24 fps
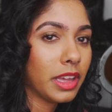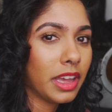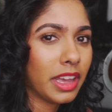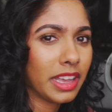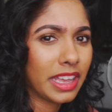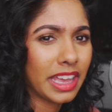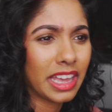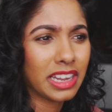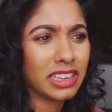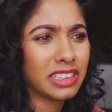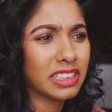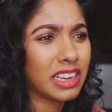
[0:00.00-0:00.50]

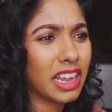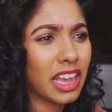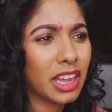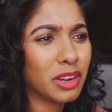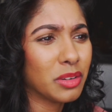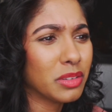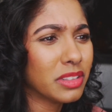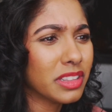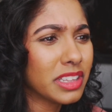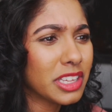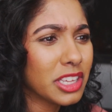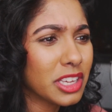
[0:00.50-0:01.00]
Again, I
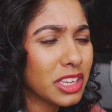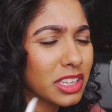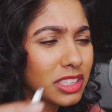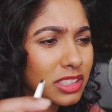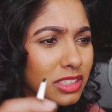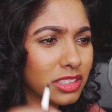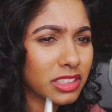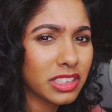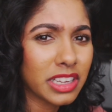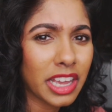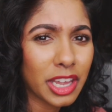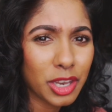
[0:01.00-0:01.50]
don't think you
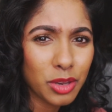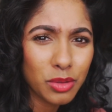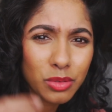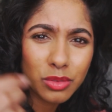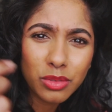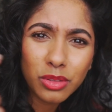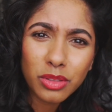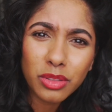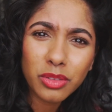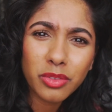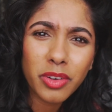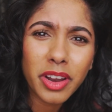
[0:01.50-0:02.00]
can you
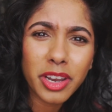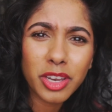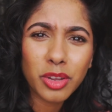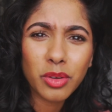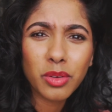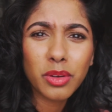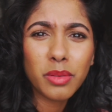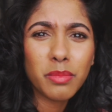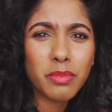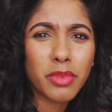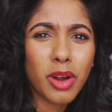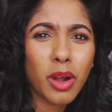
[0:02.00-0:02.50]
thread
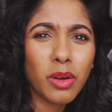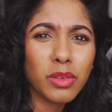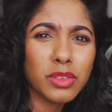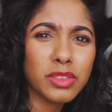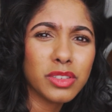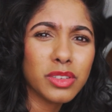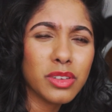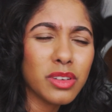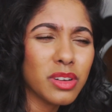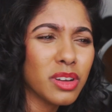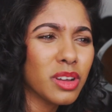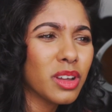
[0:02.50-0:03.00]
your own
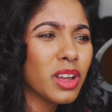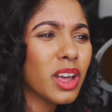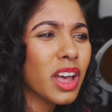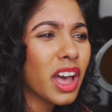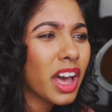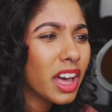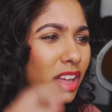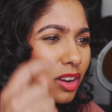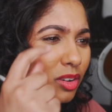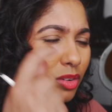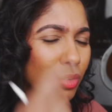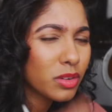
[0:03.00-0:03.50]
brows though?
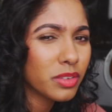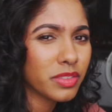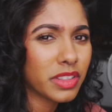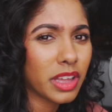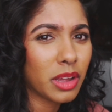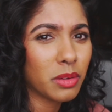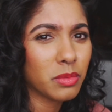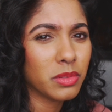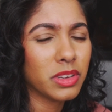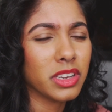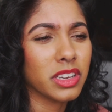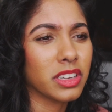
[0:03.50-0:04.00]
I don't know if
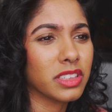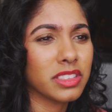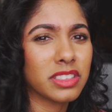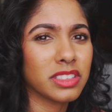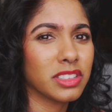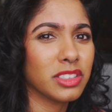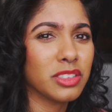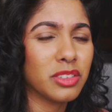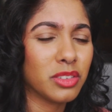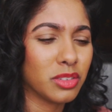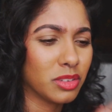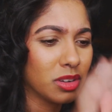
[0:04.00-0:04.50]
that
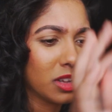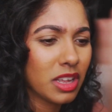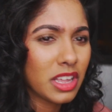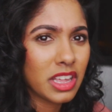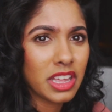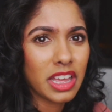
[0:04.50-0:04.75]
works, no.